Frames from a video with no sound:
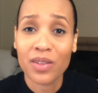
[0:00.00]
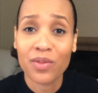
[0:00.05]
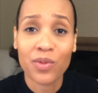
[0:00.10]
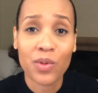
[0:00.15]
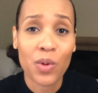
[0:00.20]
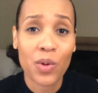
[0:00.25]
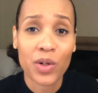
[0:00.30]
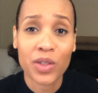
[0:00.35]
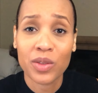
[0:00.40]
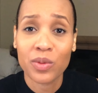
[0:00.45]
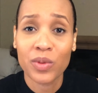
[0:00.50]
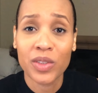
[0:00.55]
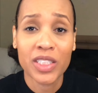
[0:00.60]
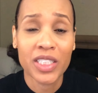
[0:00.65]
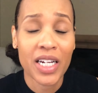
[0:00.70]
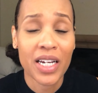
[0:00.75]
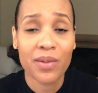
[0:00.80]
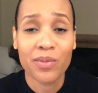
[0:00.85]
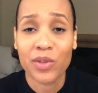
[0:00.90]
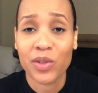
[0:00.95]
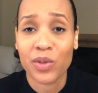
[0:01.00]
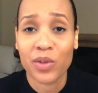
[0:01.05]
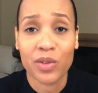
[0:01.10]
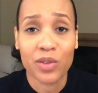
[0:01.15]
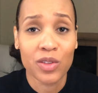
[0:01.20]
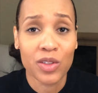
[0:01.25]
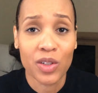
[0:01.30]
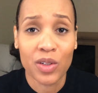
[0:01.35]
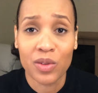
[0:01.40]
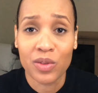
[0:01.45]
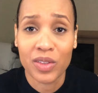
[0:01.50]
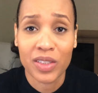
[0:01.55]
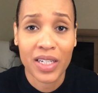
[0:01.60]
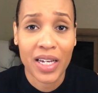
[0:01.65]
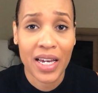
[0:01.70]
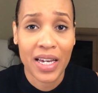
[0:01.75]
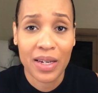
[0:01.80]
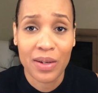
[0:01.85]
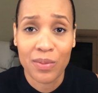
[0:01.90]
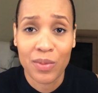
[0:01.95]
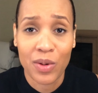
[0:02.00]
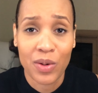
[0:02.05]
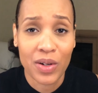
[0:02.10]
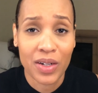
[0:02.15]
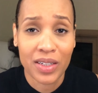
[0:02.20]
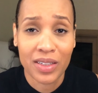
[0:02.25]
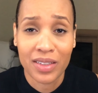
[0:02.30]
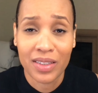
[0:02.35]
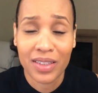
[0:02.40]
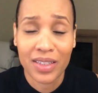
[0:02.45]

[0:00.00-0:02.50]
of course, when James Earl Jones came on,